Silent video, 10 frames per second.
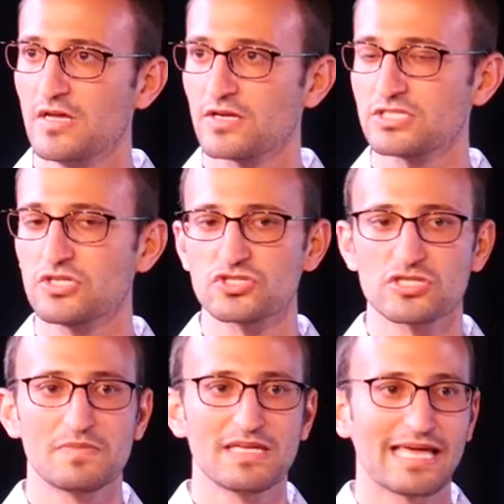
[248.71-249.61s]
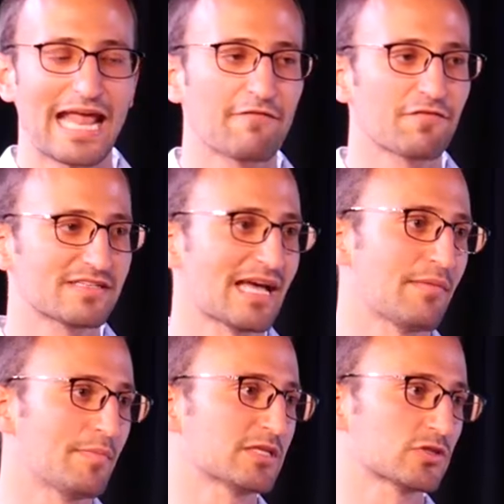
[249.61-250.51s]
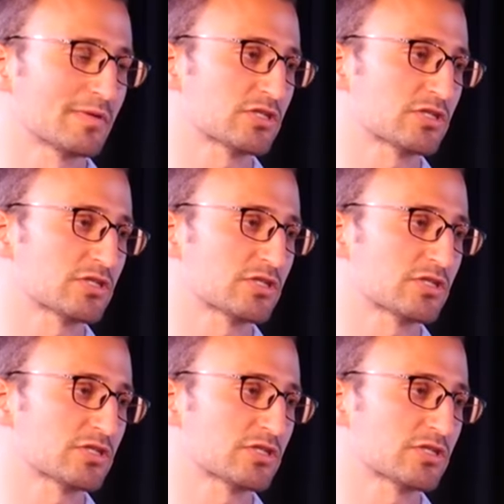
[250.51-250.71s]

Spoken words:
Because it used to be that every time a missile we